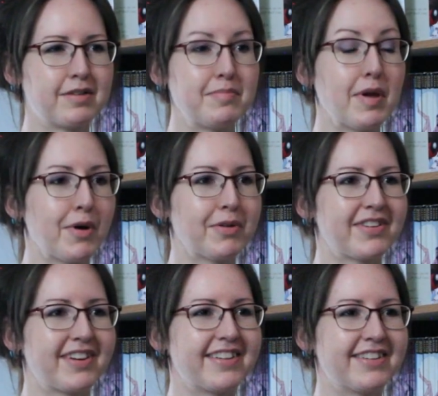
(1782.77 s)

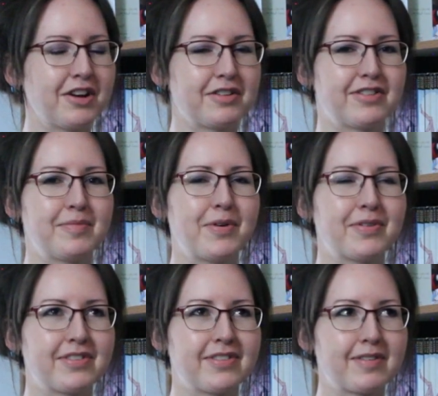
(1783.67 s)
Mimosa.
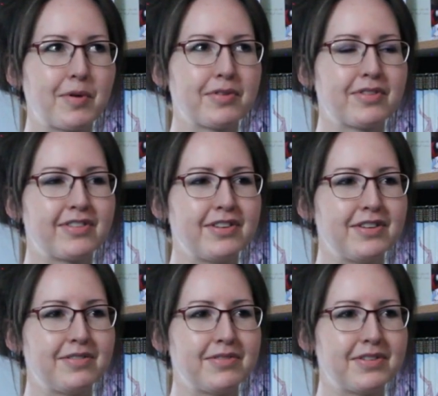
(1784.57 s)
Mimosas.
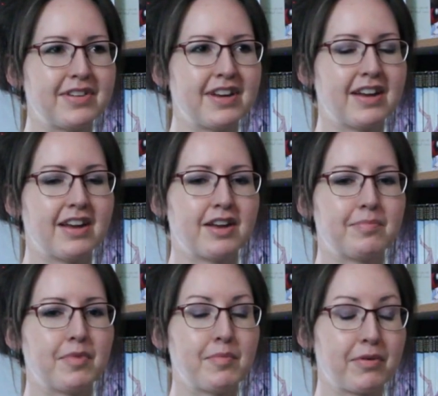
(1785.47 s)
Yeah.
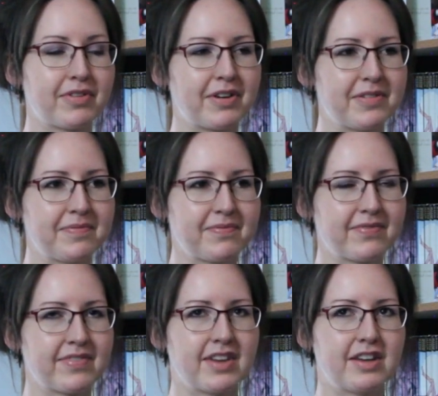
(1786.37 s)
Mimosa.
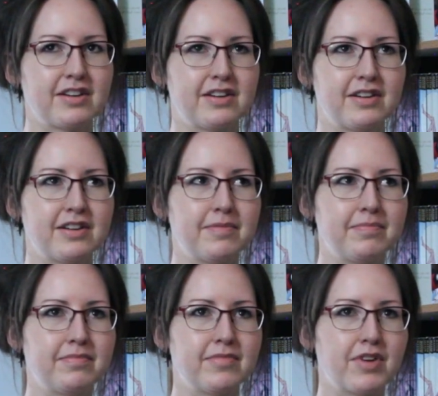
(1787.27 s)

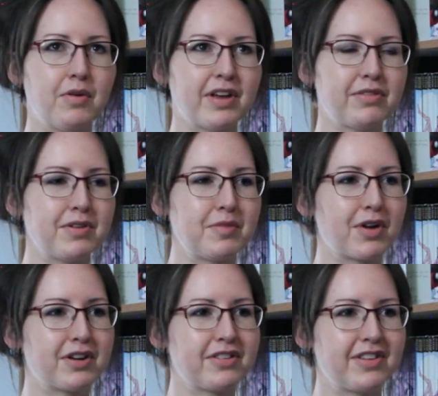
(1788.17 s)
Oh, that's when he brought
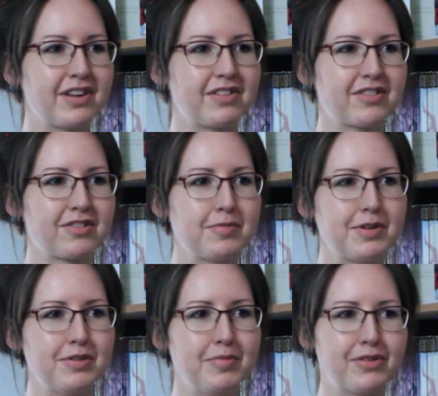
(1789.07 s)
us that
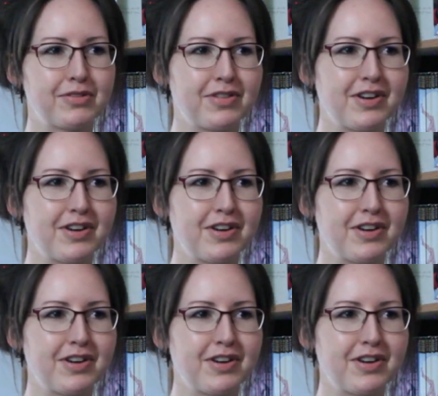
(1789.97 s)
Scooby-Doo mystery